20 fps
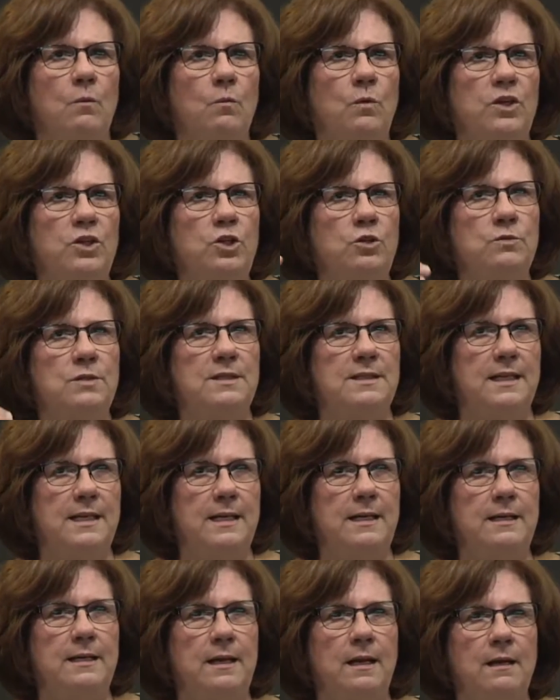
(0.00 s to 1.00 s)
When you
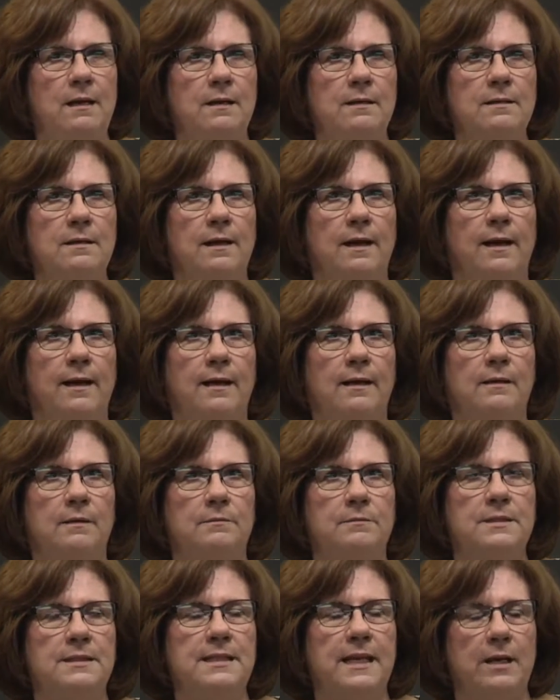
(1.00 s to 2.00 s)
see
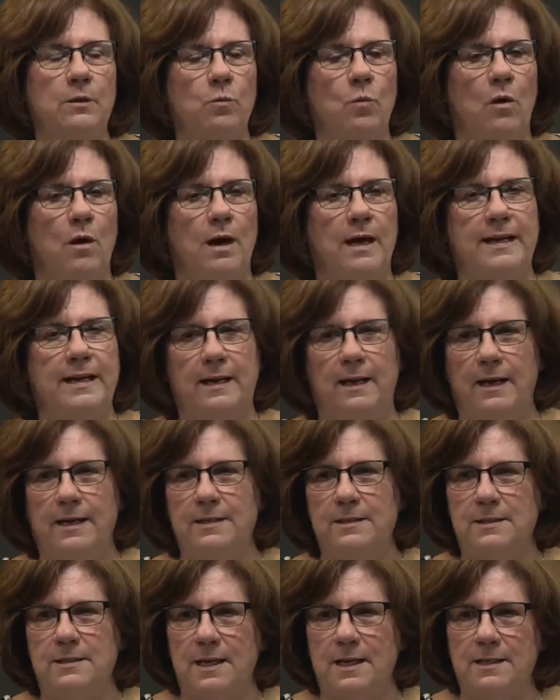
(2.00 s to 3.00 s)
San Juan,
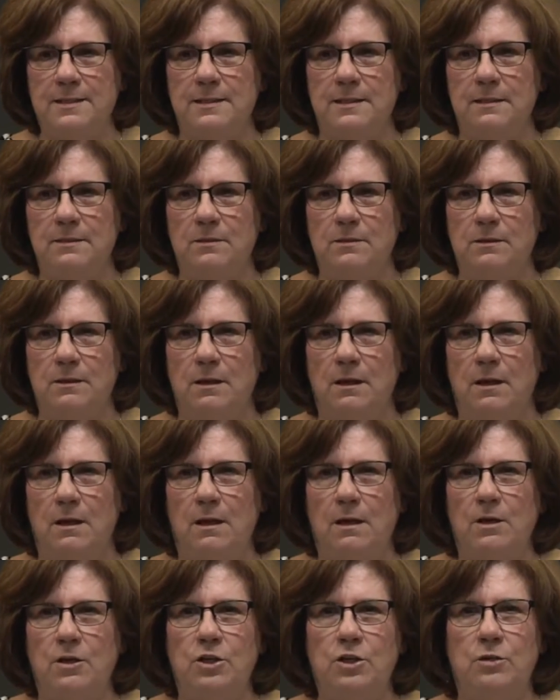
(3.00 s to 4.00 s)
it doesn't,
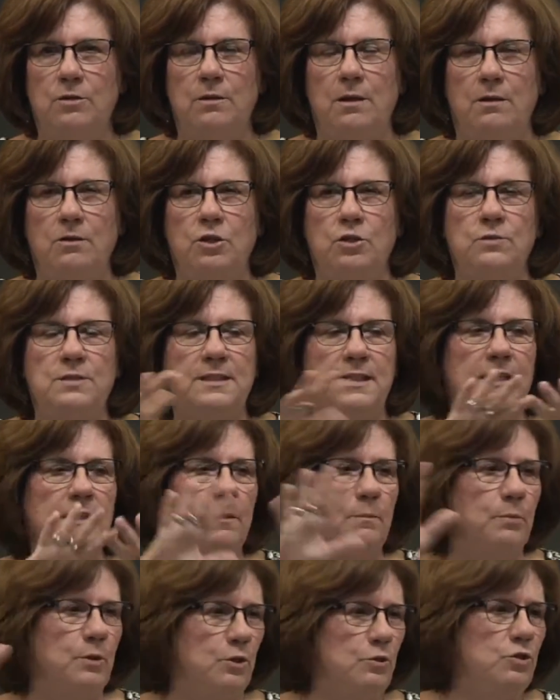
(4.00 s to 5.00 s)
you see
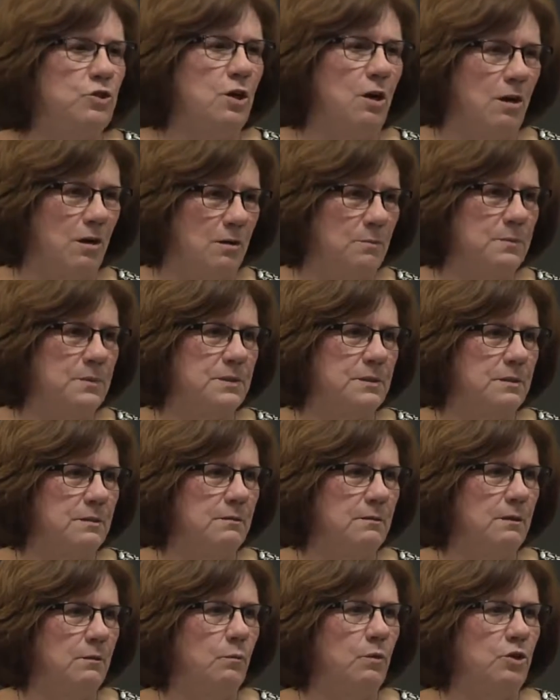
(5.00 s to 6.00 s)
the blue tarps
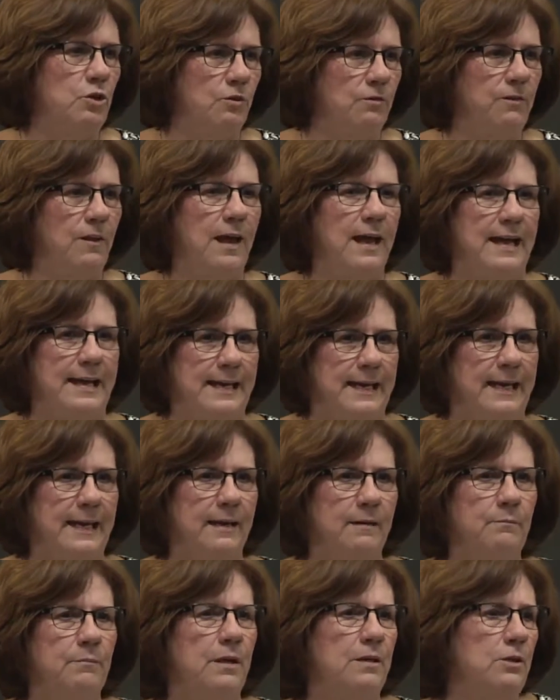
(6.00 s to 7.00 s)
when you're flying
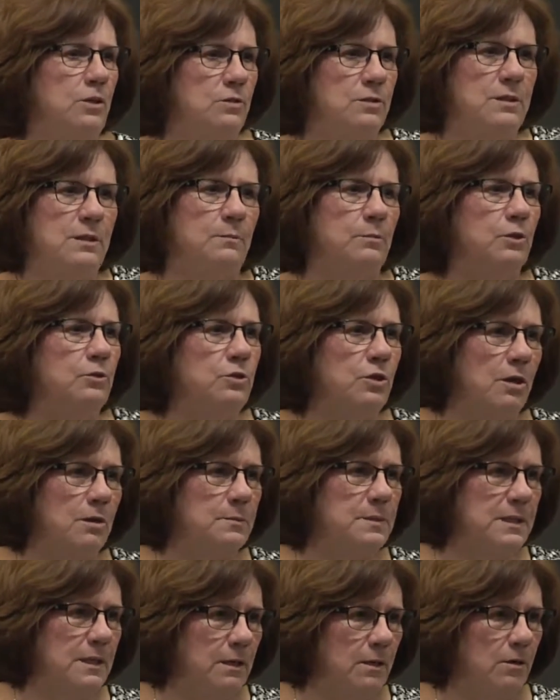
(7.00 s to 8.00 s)
in, but you see blue
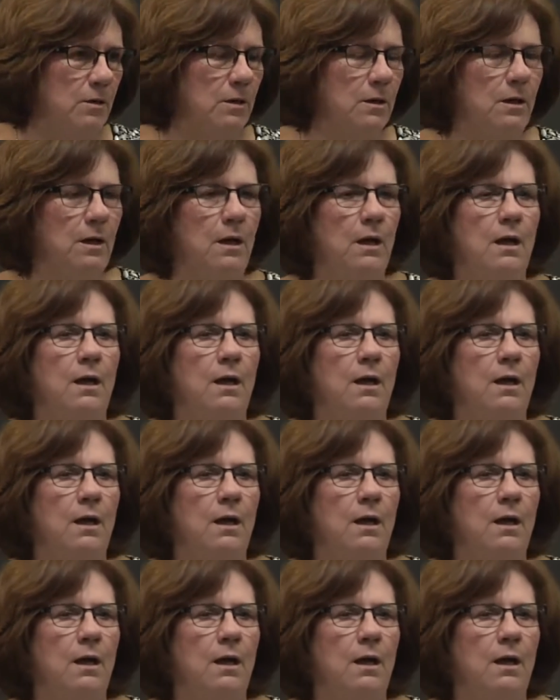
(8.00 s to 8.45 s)
tarps here.